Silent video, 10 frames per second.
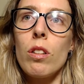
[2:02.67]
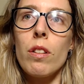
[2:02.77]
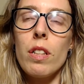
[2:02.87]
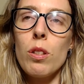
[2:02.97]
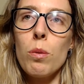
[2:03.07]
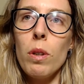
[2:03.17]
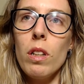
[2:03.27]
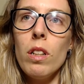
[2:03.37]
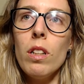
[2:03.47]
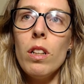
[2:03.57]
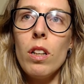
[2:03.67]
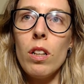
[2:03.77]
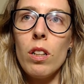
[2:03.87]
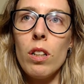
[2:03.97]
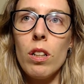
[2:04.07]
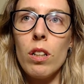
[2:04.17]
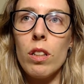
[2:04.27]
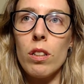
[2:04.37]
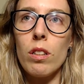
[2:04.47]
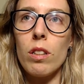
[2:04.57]
this one
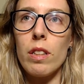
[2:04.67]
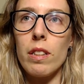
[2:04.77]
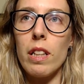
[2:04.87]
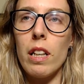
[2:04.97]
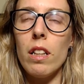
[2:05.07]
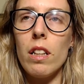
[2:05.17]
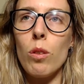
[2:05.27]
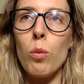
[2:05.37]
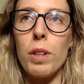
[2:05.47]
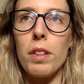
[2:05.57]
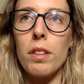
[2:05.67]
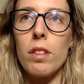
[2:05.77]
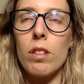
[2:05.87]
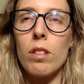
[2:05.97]
is again a little weird